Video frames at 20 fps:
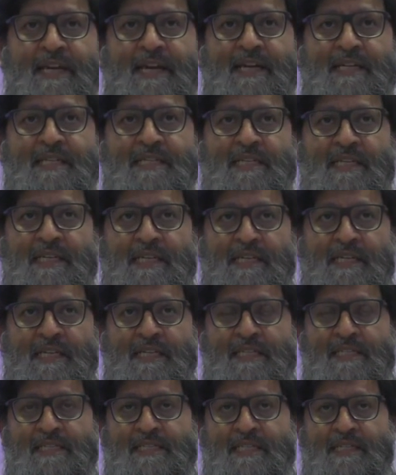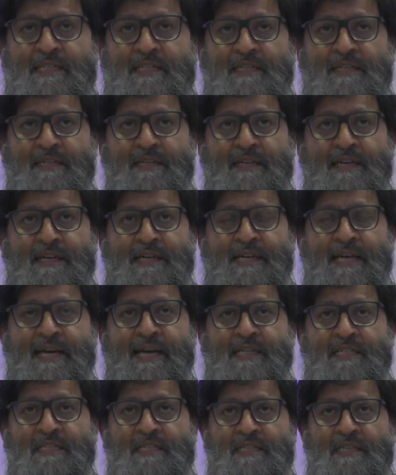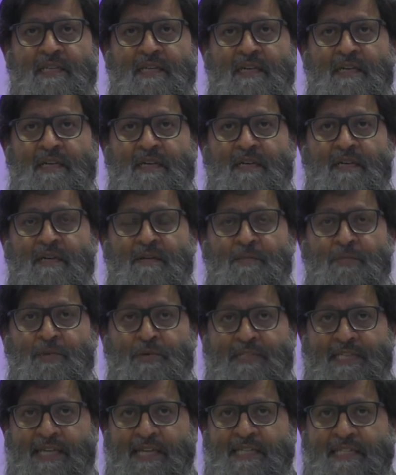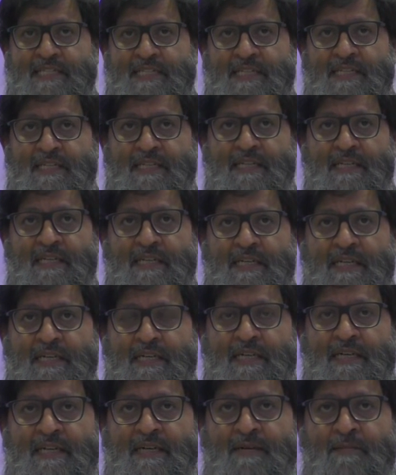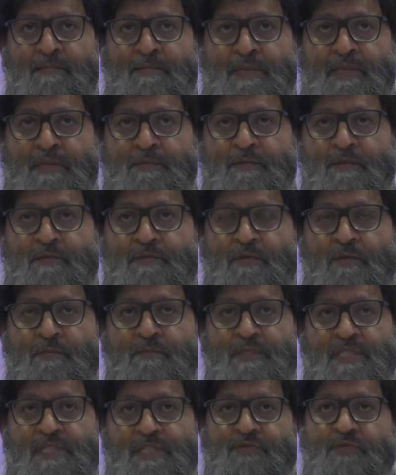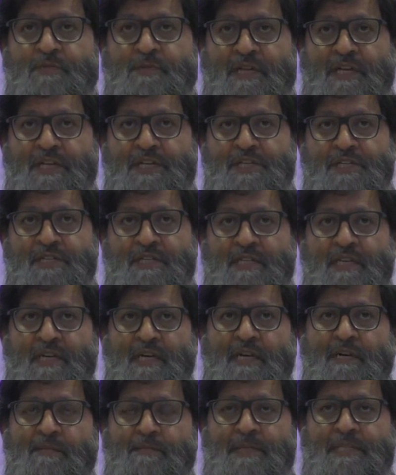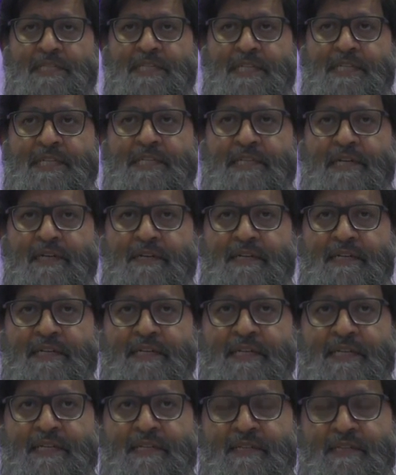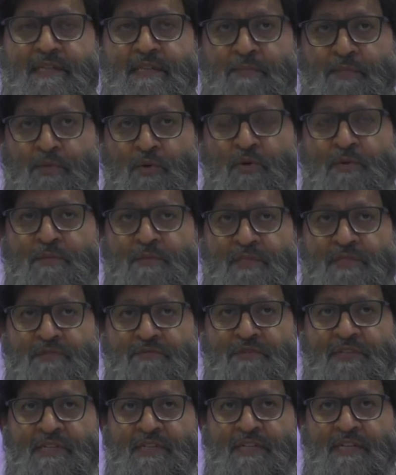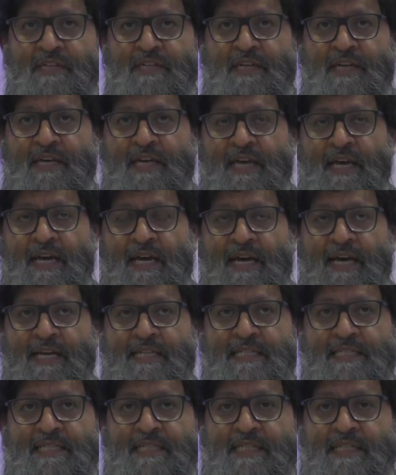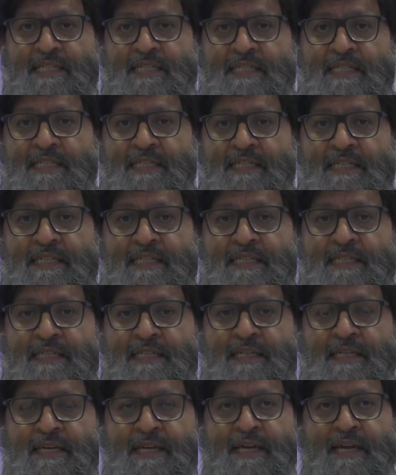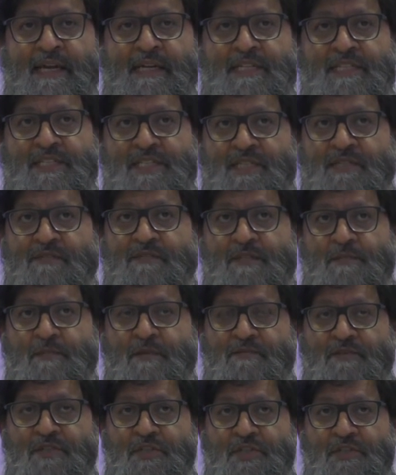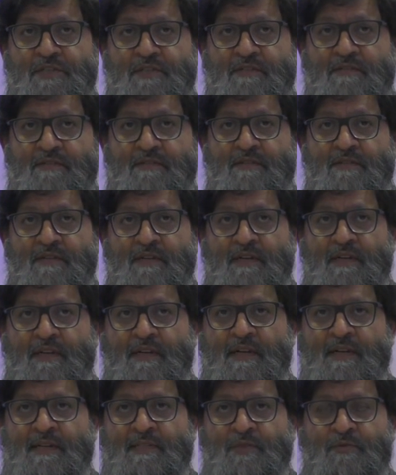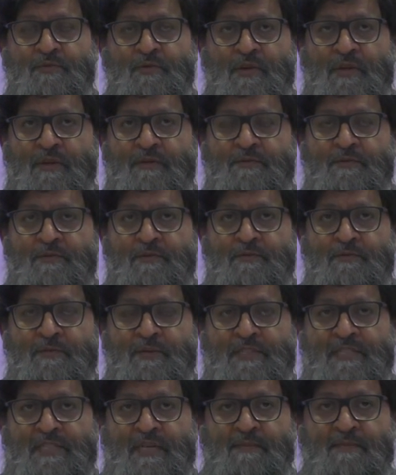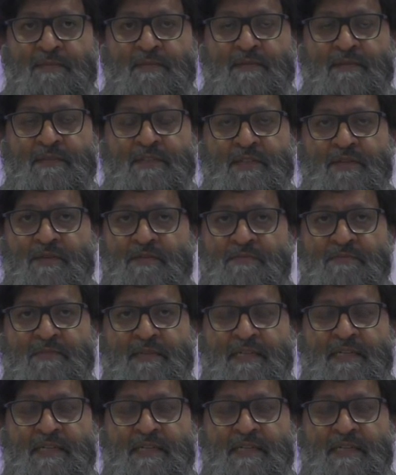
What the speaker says: Act is an act protecting people from discrimination, particularly in the employment arena and in service provision. So, for example, you know,